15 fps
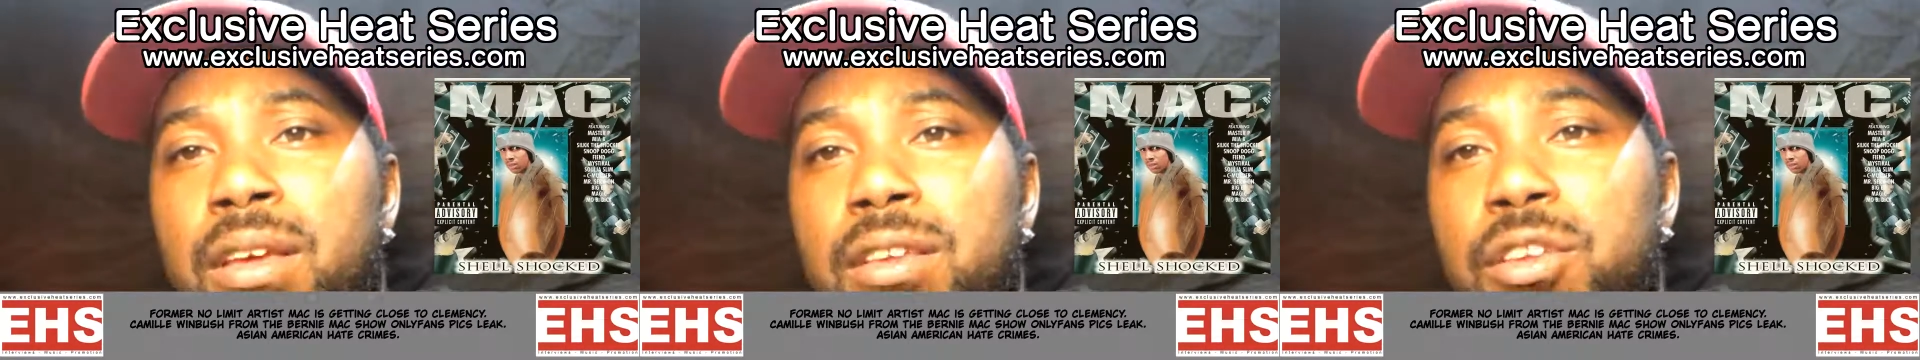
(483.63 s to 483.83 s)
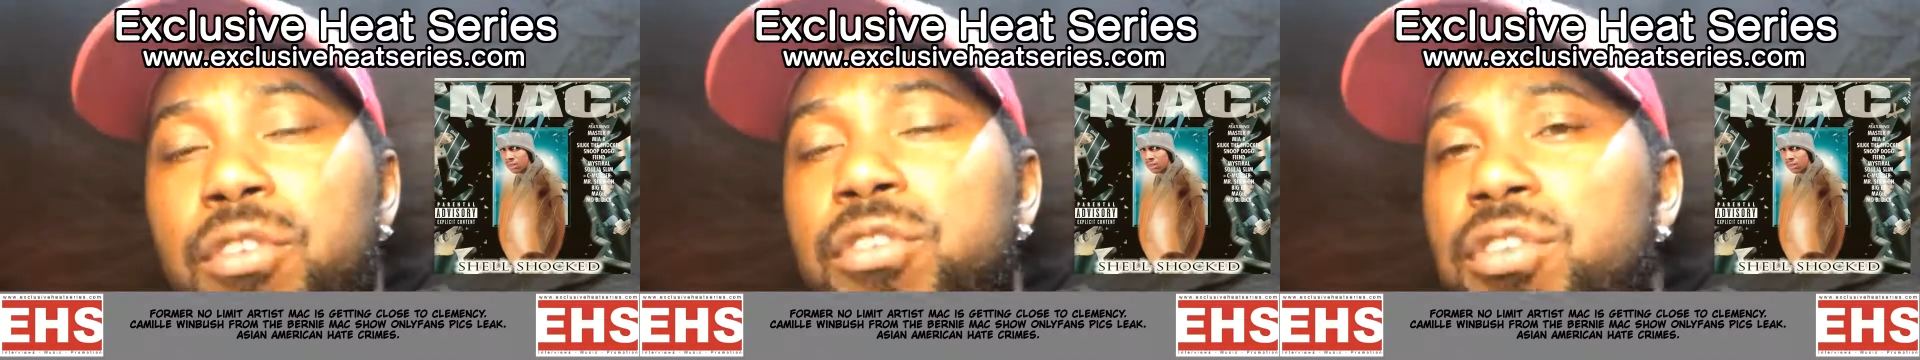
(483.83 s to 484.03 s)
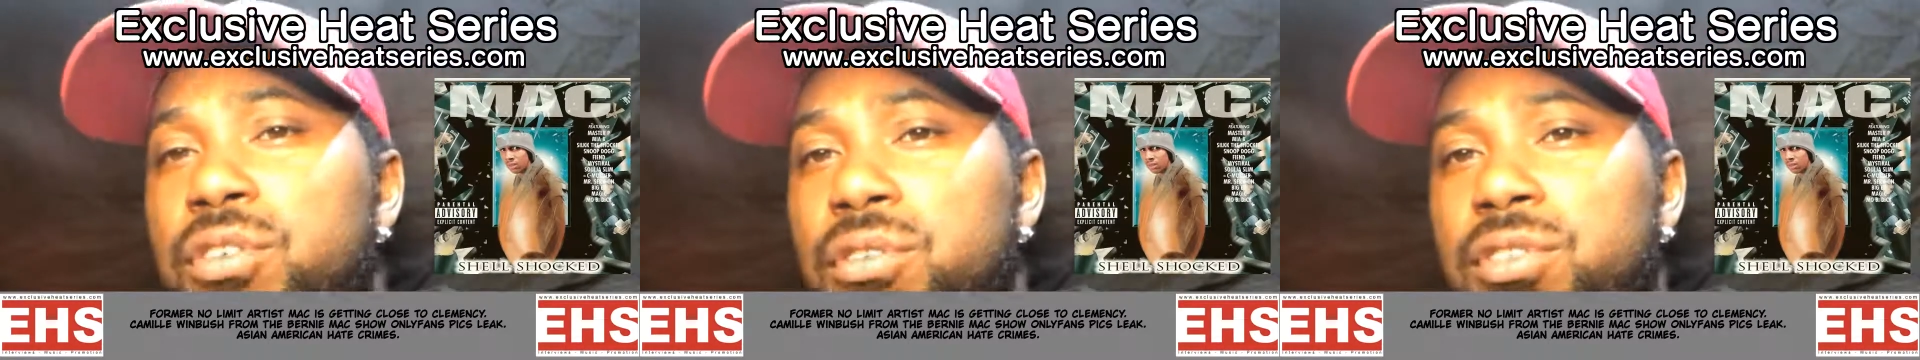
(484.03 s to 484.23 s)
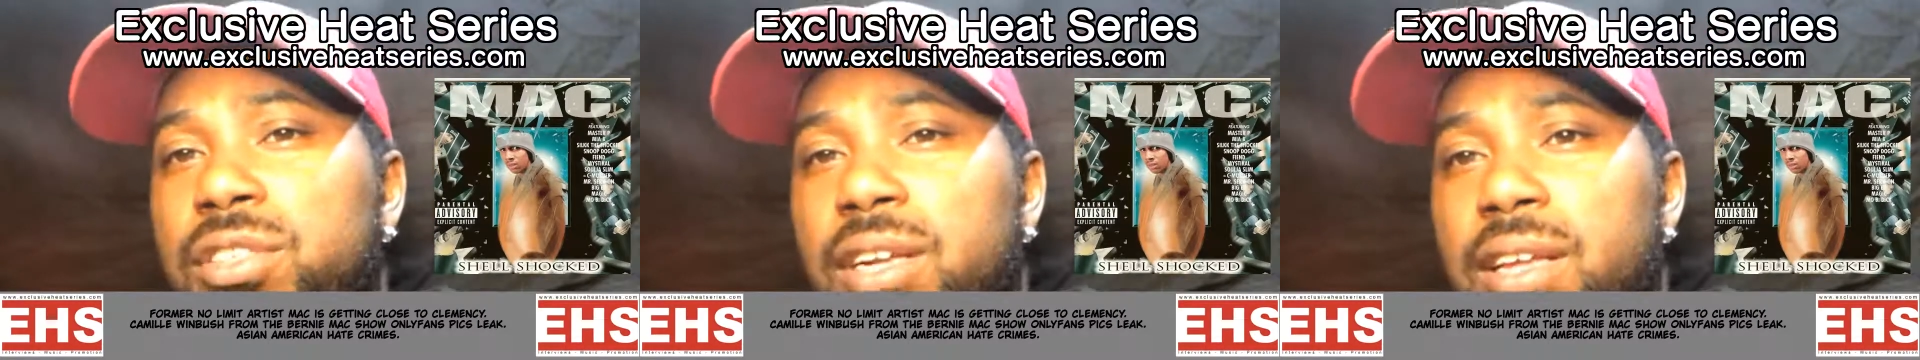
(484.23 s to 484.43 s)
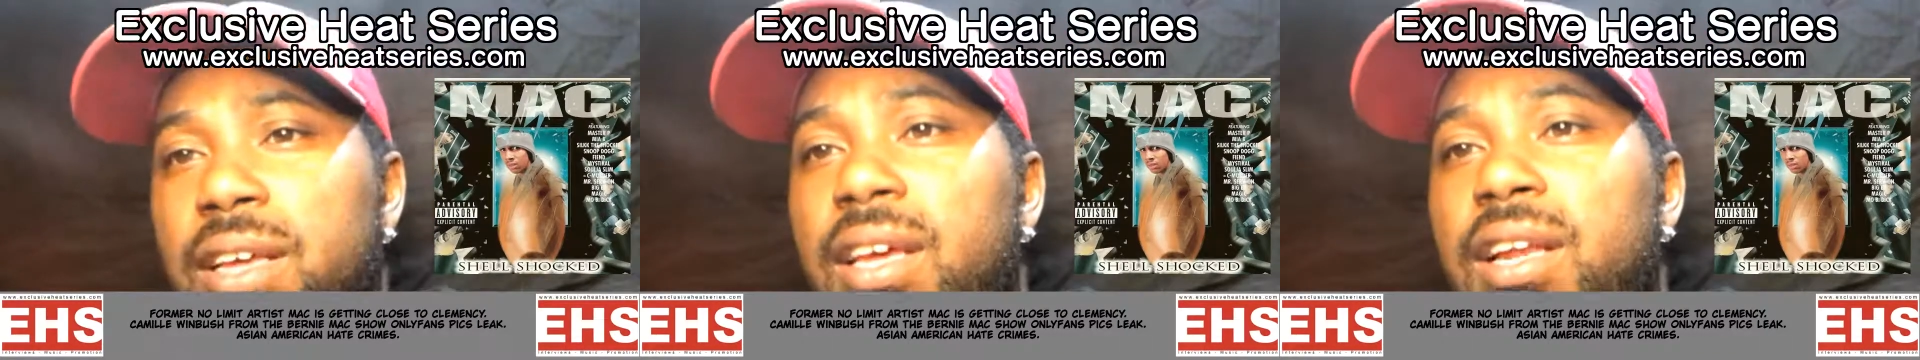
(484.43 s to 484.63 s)
you
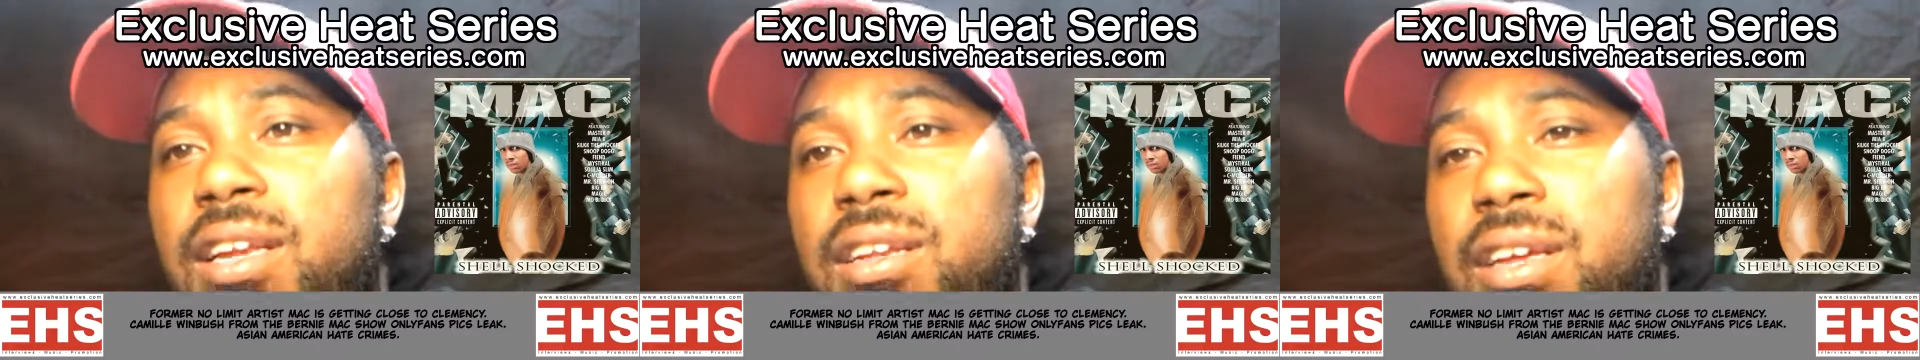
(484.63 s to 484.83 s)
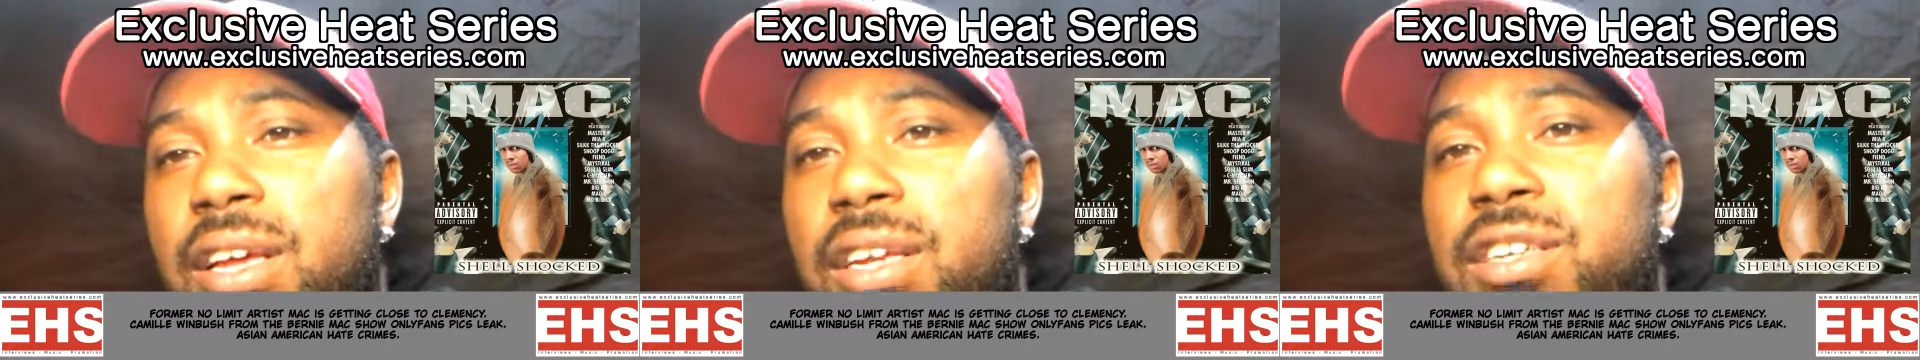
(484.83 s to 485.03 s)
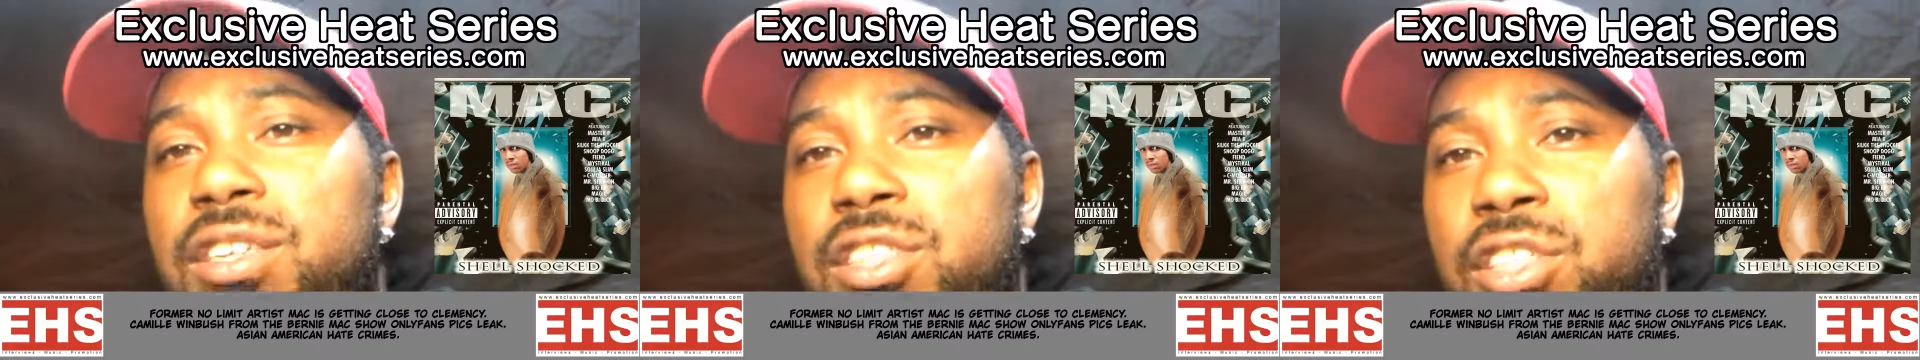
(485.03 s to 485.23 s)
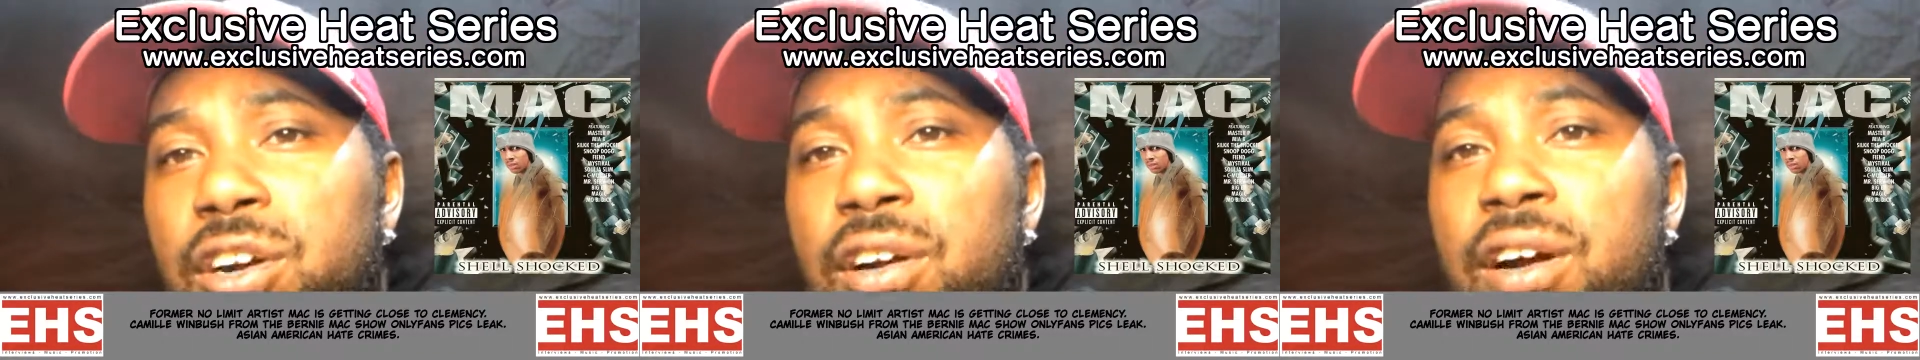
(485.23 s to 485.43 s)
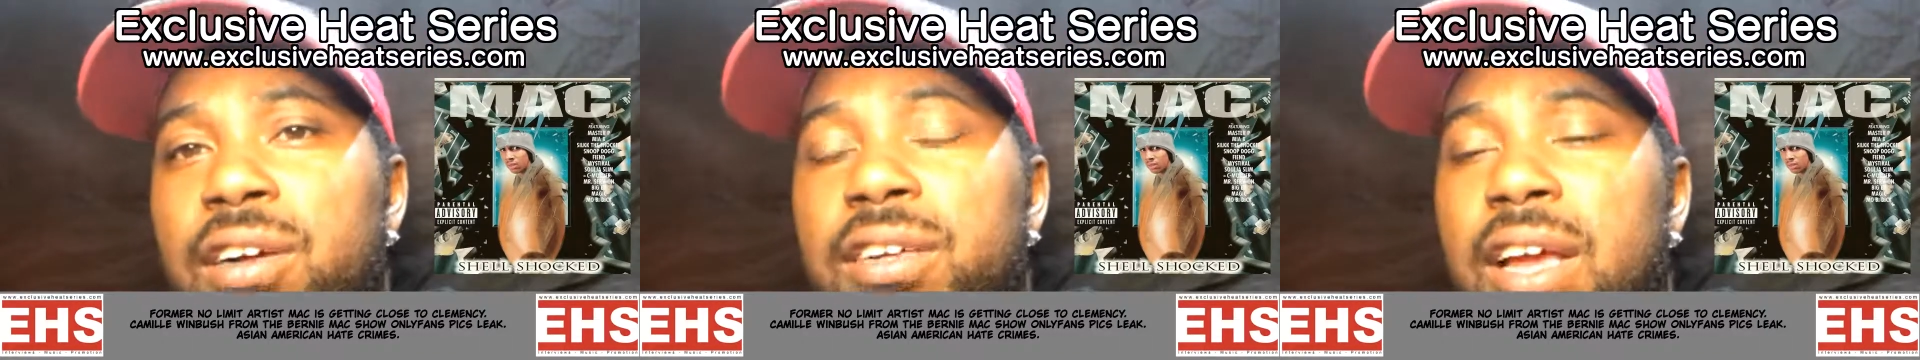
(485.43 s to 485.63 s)
usually get the charge.